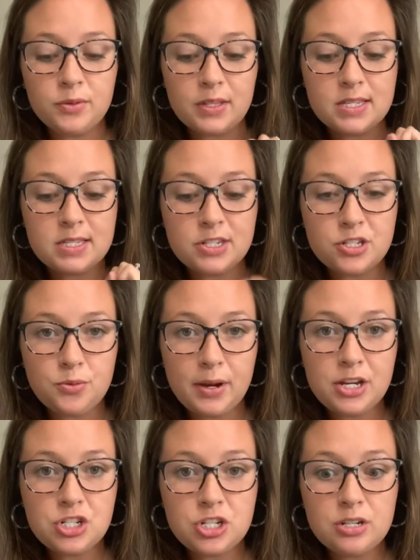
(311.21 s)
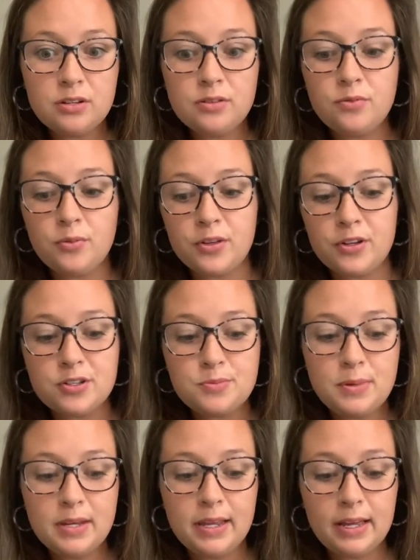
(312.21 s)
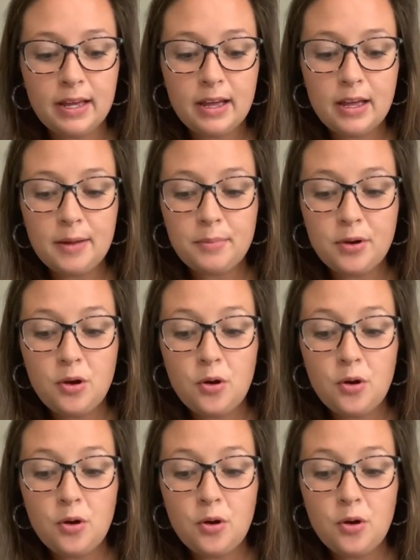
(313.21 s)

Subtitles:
the situation where there's beating up